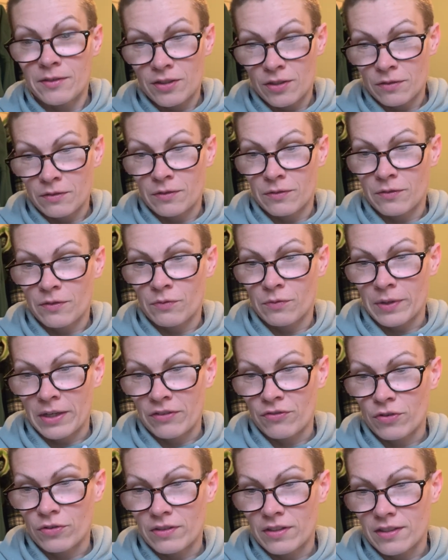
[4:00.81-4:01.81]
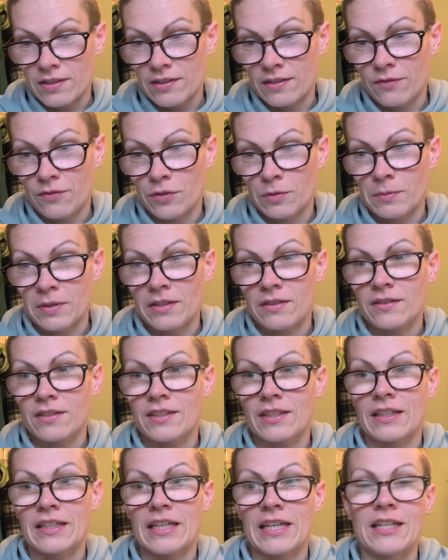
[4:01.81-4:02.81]
so when I wrote this and filmed it,
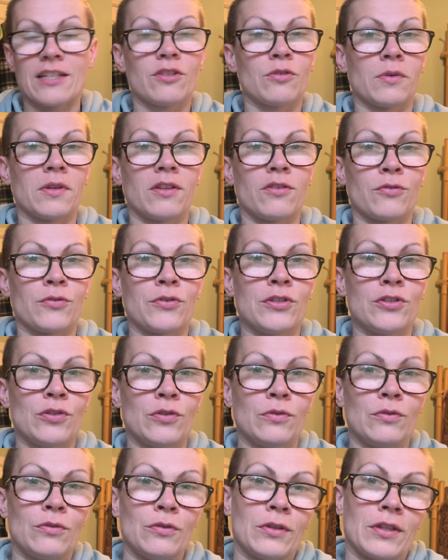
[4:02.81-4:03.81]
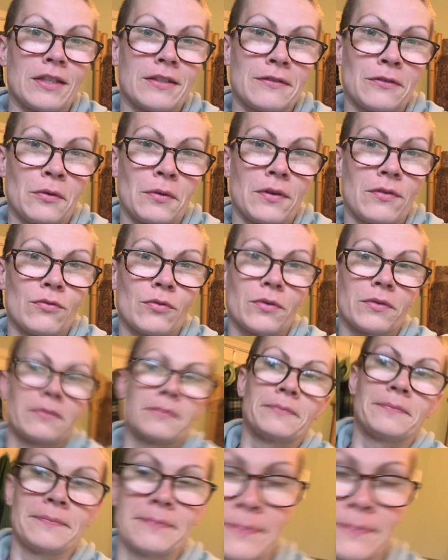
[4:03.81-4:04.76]
Sunday, 23 June 2024.